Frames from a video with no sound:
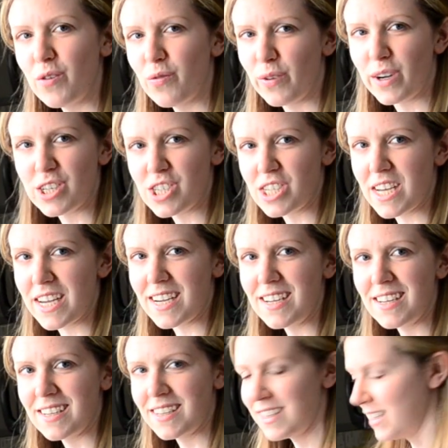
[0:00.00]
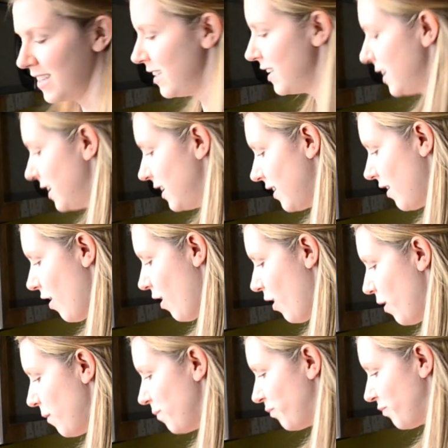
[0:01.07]
Fresh Take.
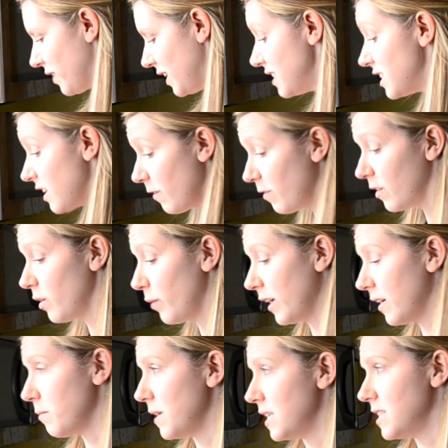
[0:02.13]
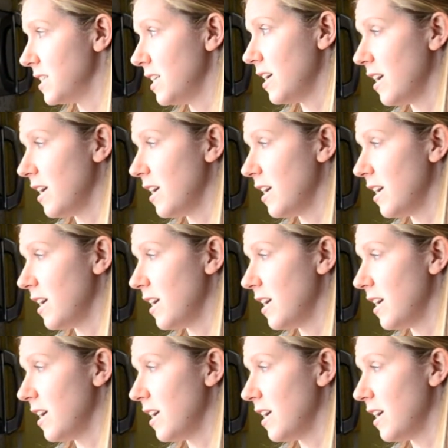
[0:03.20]
I definitely recommend it,